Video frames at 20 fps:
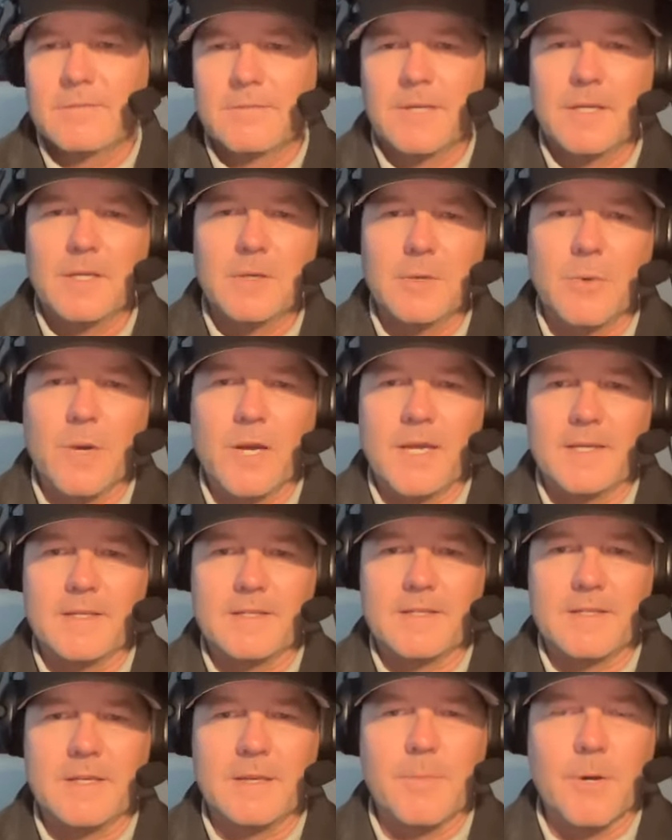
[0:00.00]
that UA
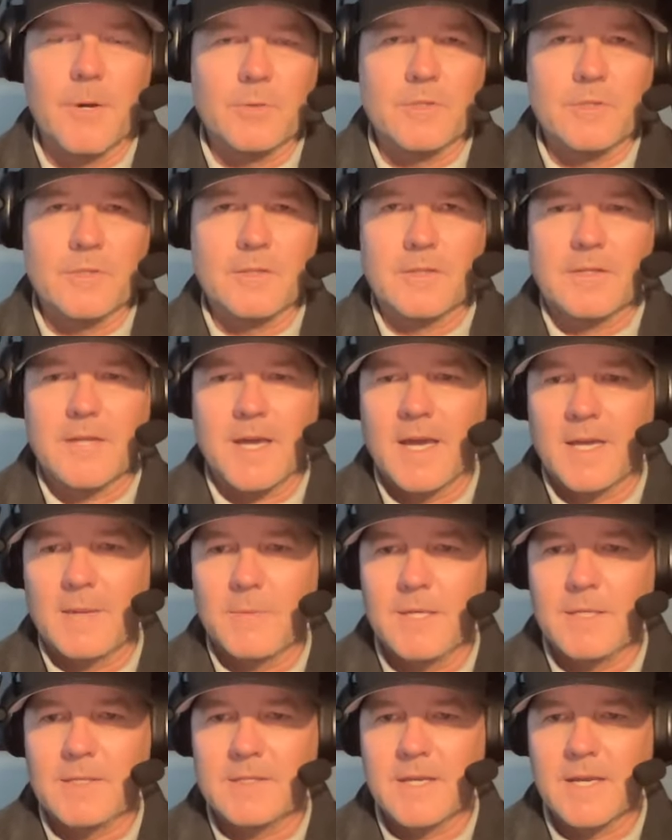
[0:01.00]
is in most of the
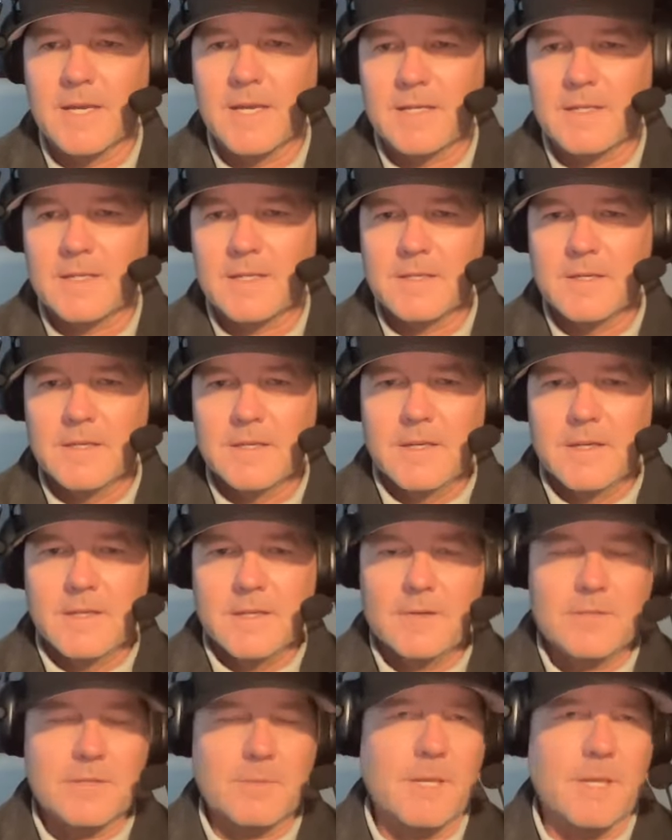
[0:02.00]
time these days,
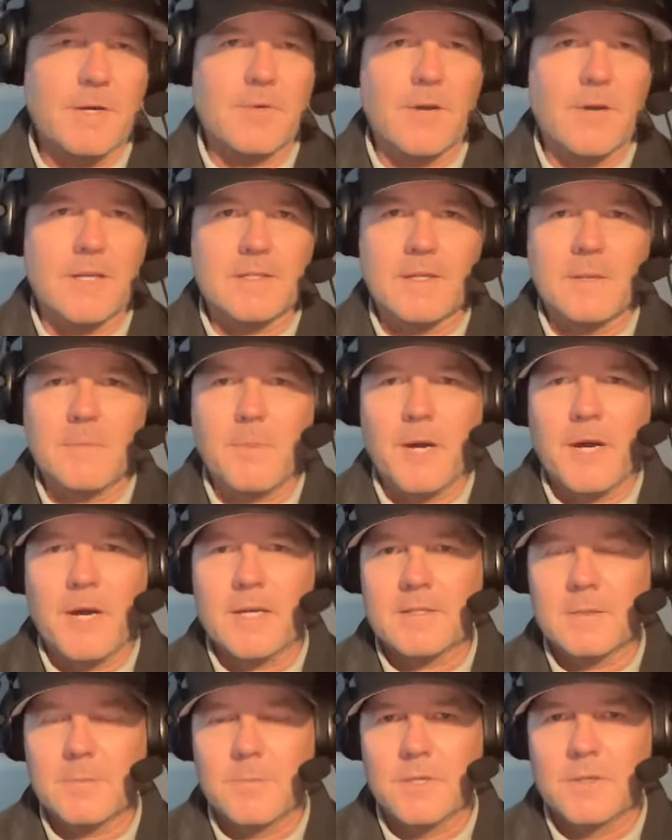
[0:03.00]
there's some interesting
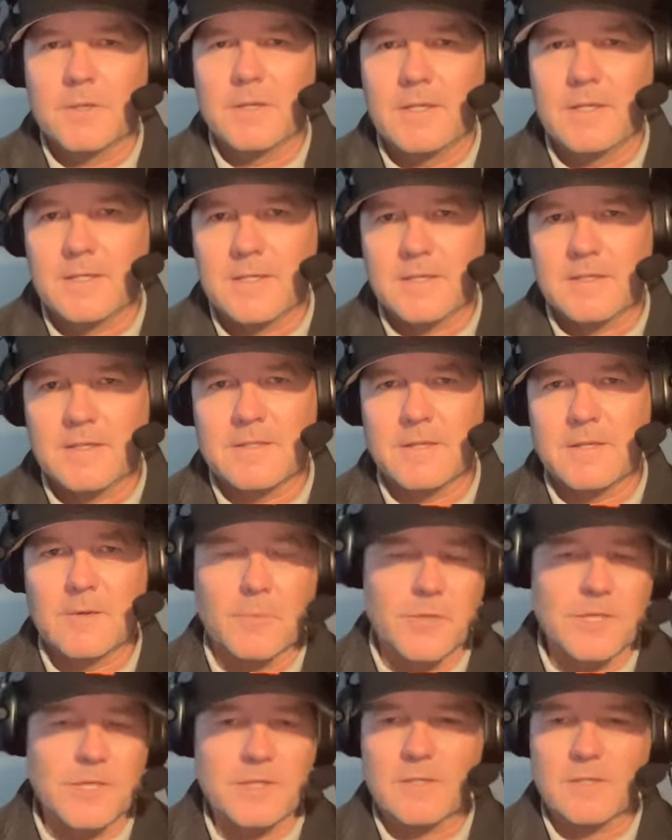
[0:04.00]
possibilities to consider.
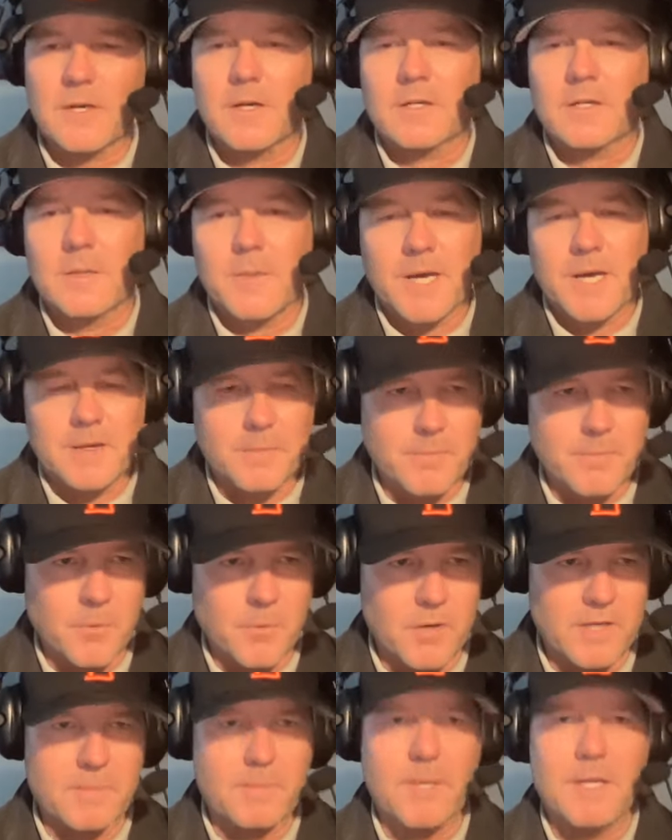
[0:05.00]
We just talked about
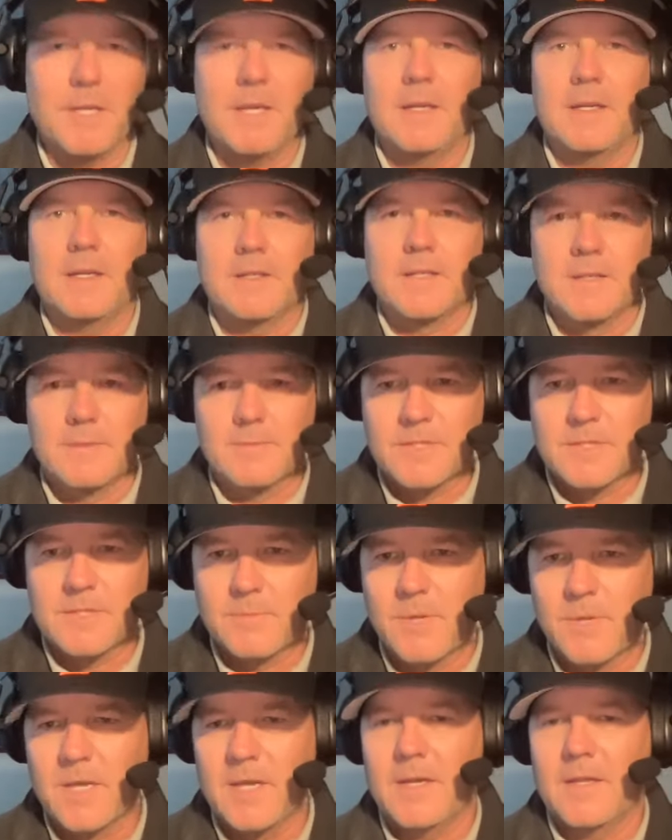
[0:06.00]
Aboigbe and Tim
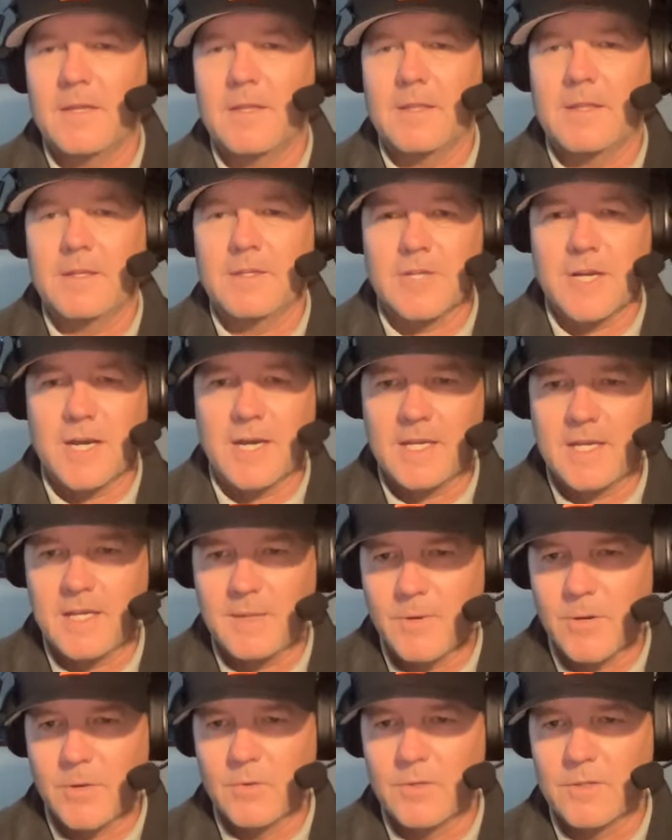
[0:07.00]
Smith and
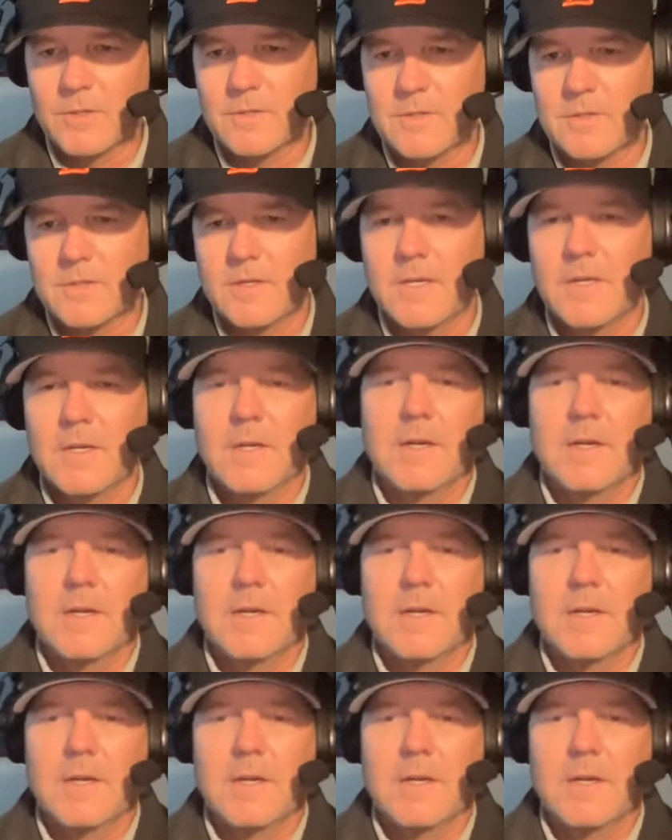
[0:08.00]
Jaheim Otis,